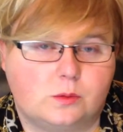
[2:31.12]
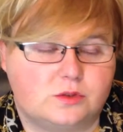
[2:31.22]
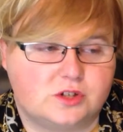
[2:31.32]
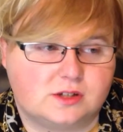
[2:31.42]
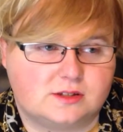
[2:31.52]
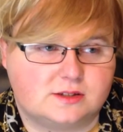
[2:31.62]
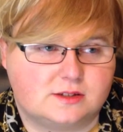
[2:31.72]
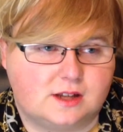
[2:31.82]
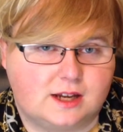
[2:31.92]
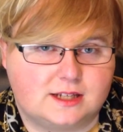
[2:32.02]
just
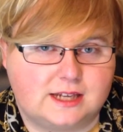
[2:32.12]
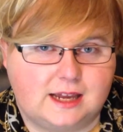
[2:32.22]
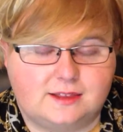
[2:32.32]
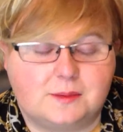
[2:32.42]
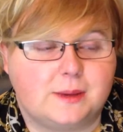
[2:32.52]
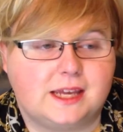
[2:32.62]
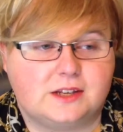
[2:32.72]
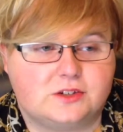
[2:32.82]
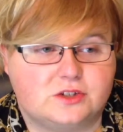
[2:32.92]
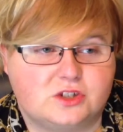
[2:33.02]
like a day at the
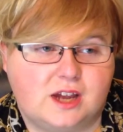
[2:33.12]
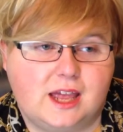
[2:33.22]
beach.